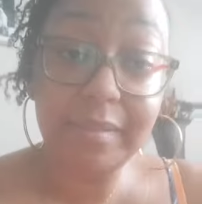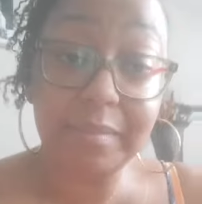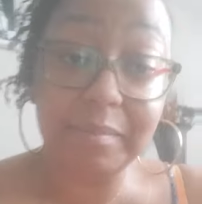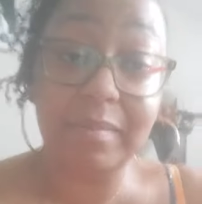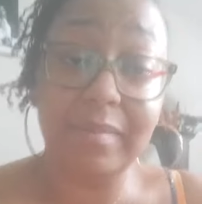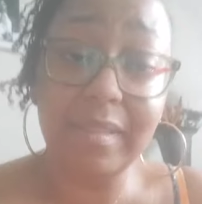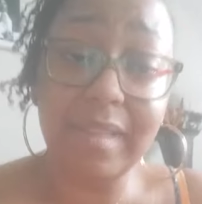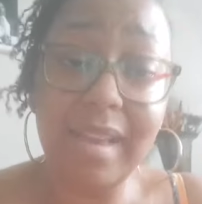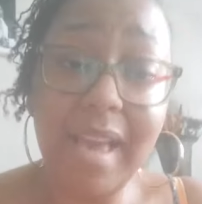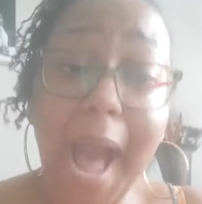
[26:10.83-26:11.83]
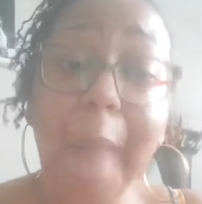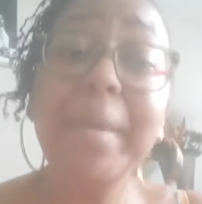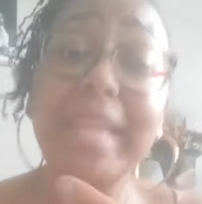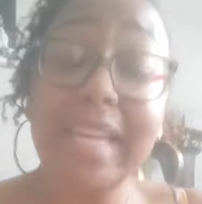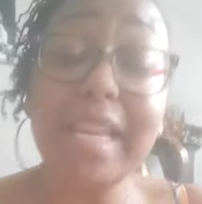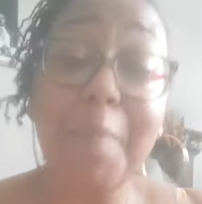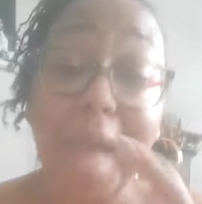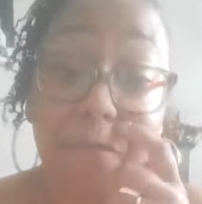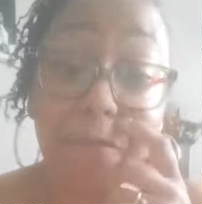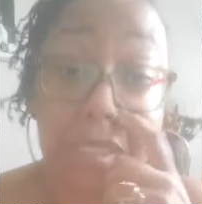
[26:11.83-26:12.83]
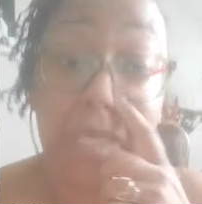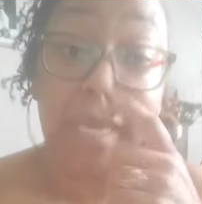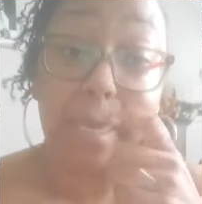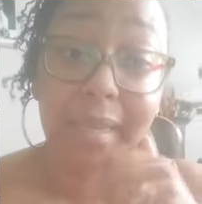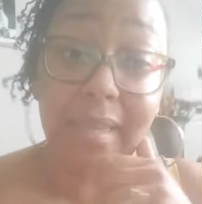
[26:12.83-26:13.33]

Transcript: How many of them have you seen?